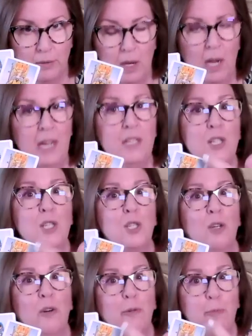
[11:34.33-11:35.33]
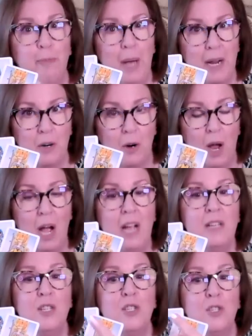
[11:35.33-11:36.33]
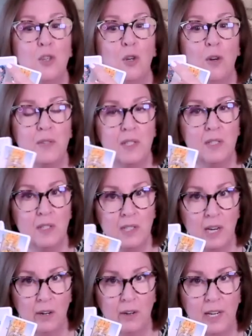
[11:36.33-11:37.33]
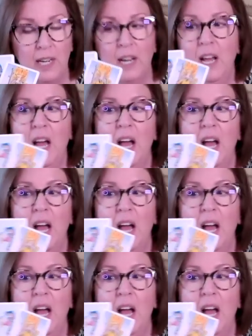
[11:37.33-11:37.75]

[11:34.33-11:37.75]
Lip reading: I deserve better. I deserve sincerity.